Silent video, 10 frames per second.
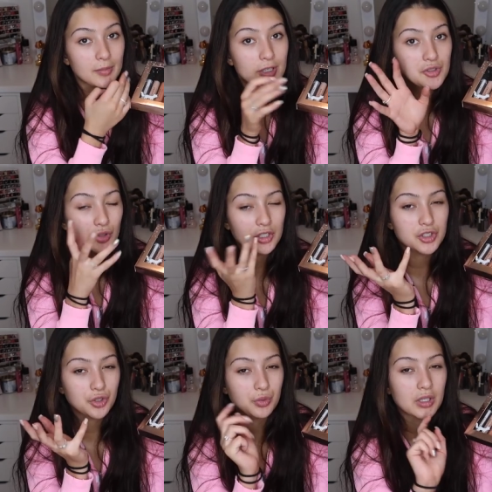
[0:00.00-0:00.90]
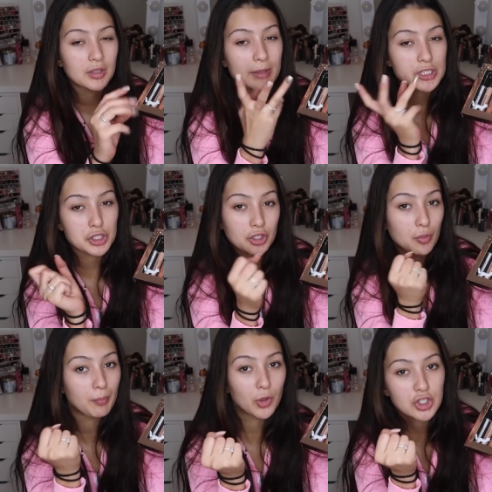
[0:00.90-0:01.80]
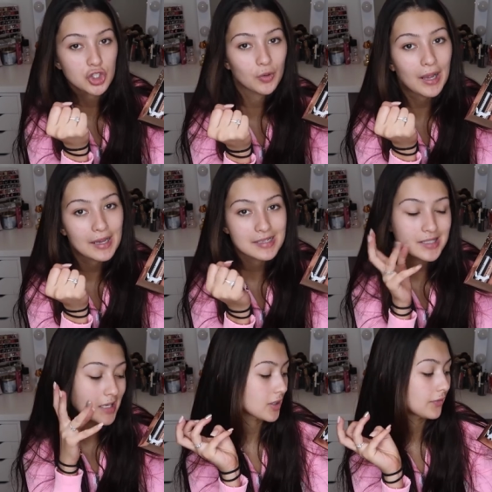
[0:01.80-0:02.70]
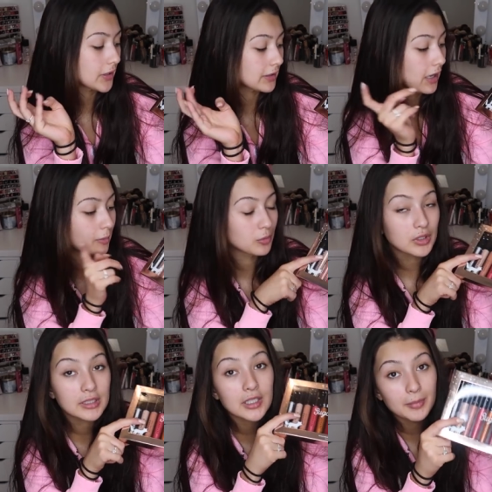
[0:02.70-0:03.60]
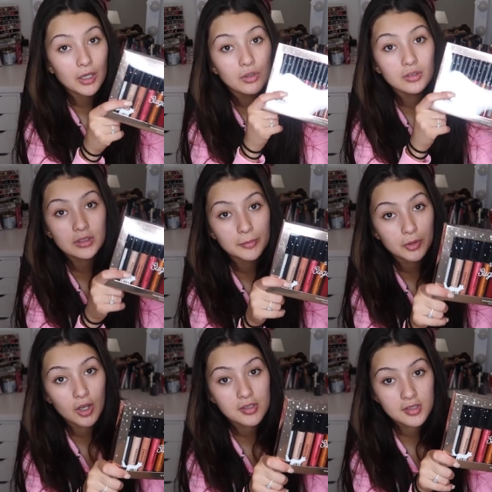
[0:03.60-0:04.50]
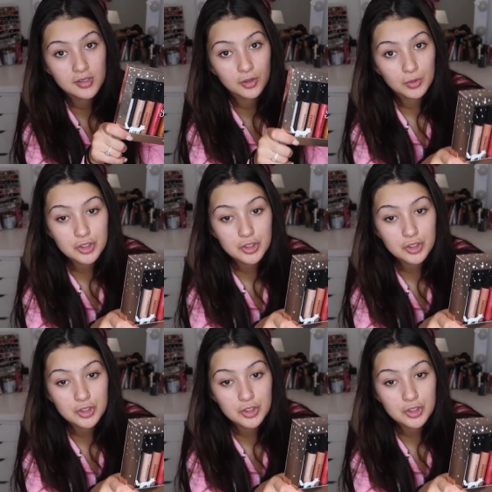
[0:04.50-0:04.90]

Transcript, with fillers: It makes you look dewy, it makes you look moisturized, stuff like that. I'm really about lip glosses in the